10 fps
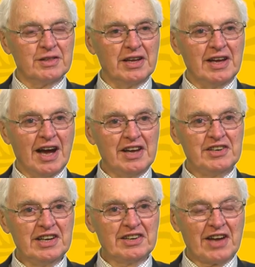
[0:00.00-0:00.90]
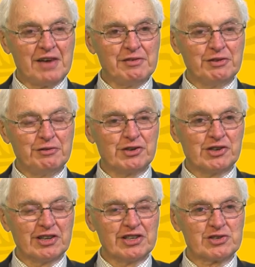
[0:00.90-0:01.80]
The idea to have an
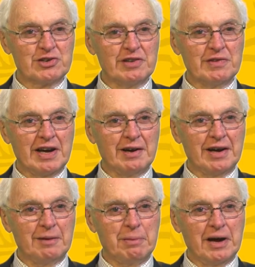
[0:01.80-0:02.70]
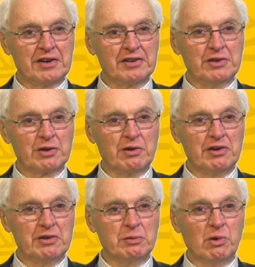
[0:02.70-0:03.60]
official history of our part in the
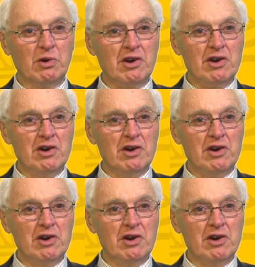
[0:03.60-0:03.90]
Korean War